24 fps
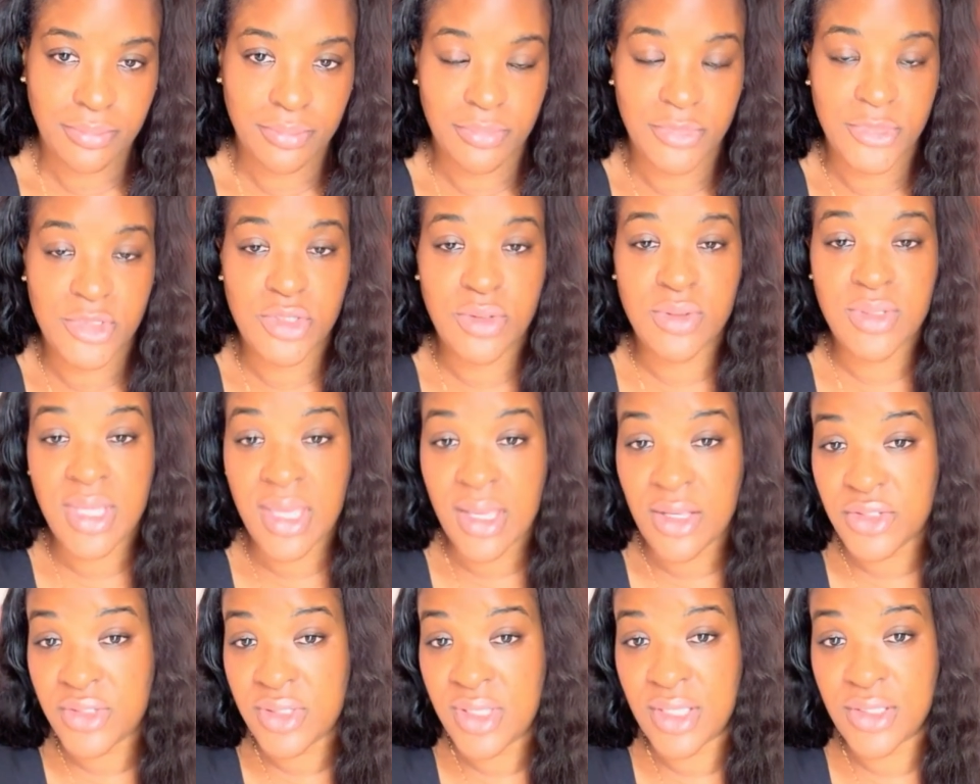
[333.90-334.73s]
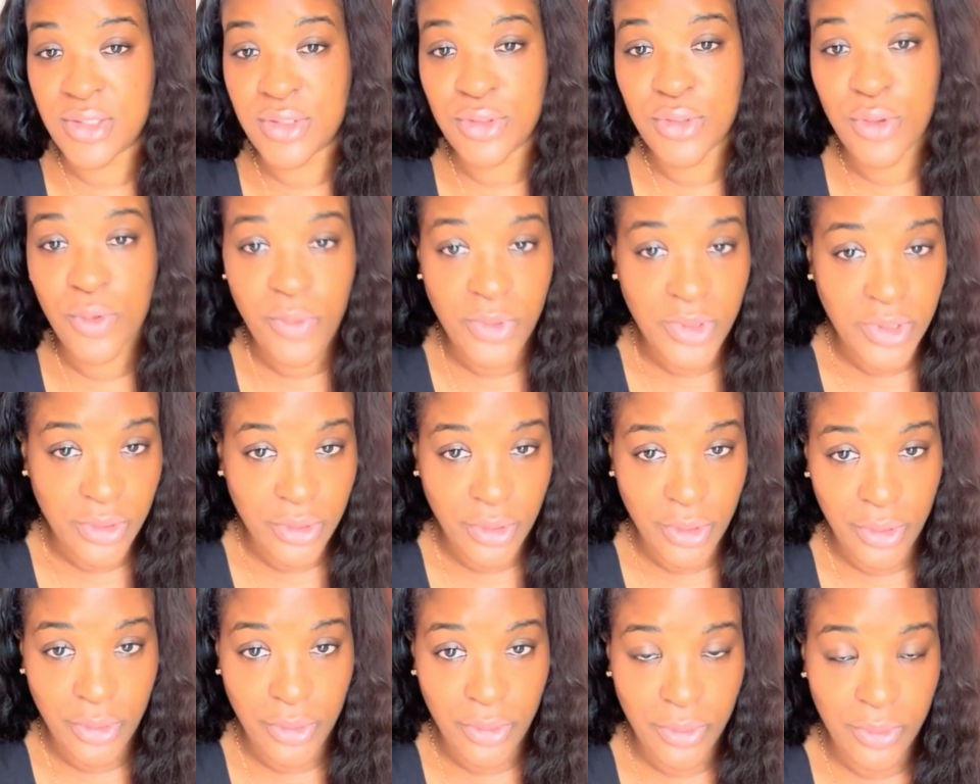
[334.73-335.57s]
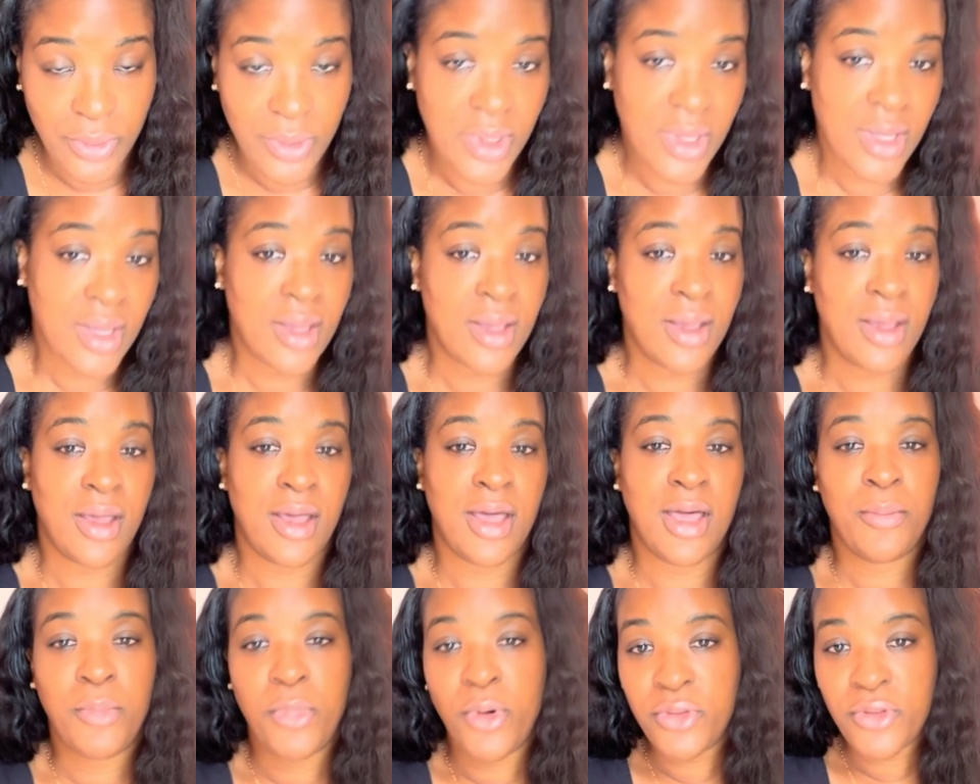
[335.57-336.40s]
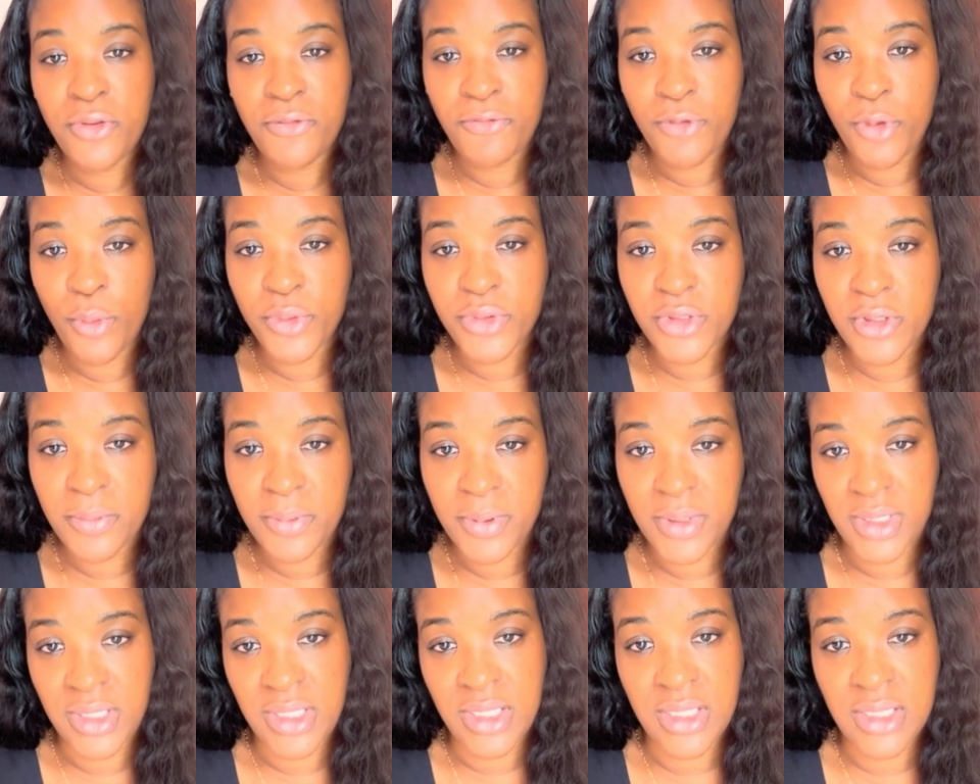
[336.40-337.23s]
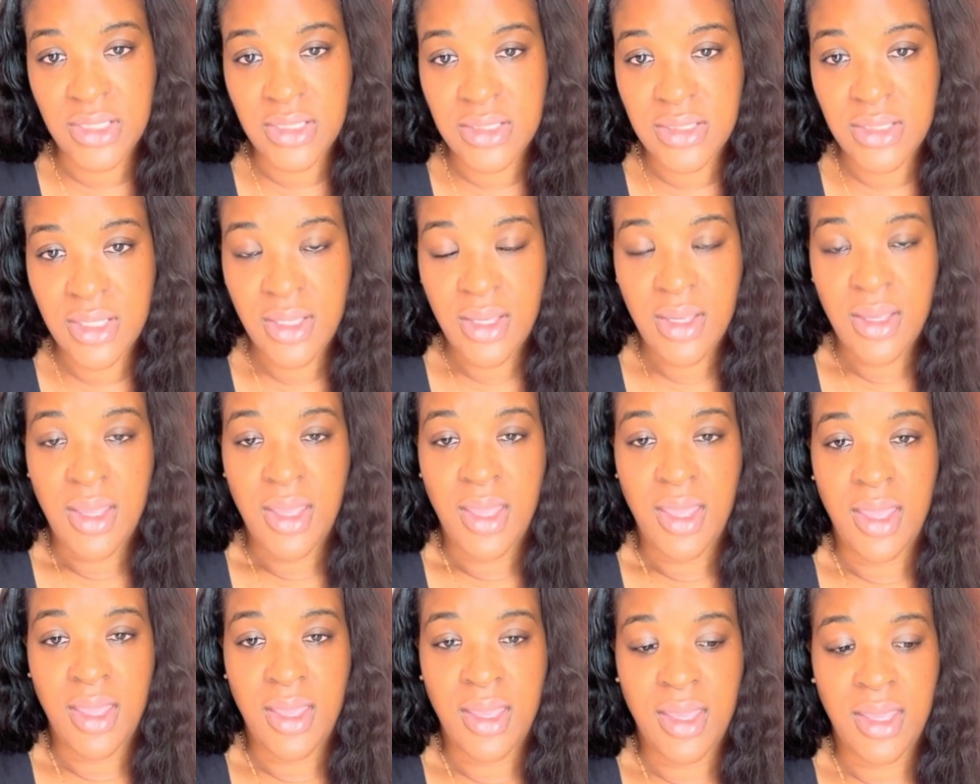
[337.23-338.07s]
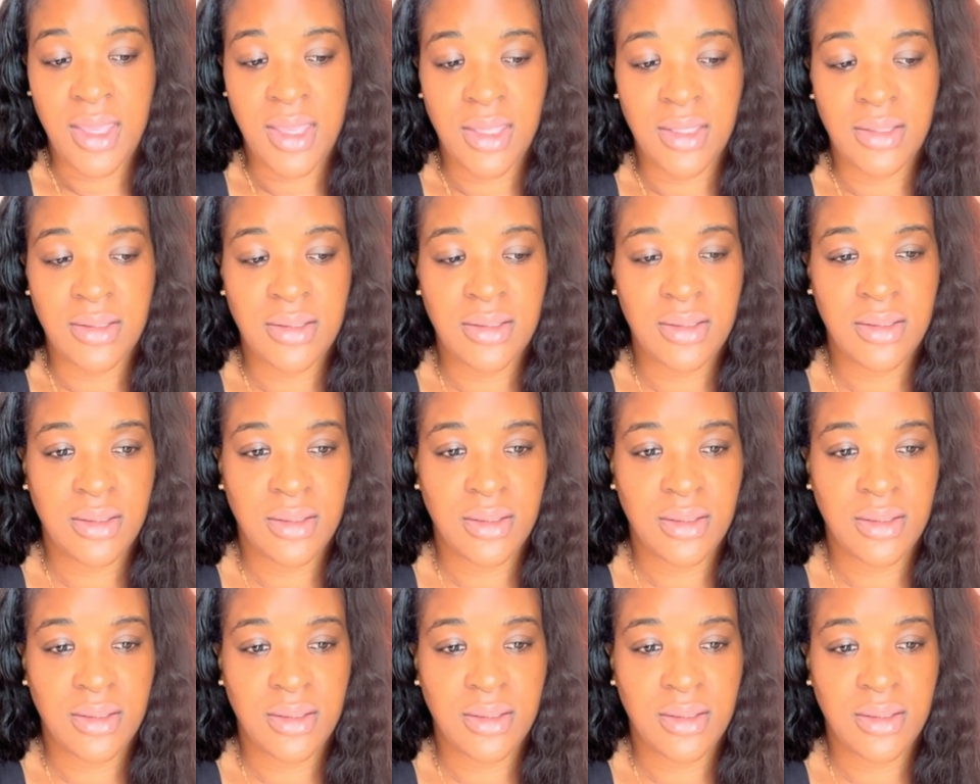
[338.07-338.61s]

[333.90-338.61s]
So now she has nowhere to go. I'm on the phone with the police and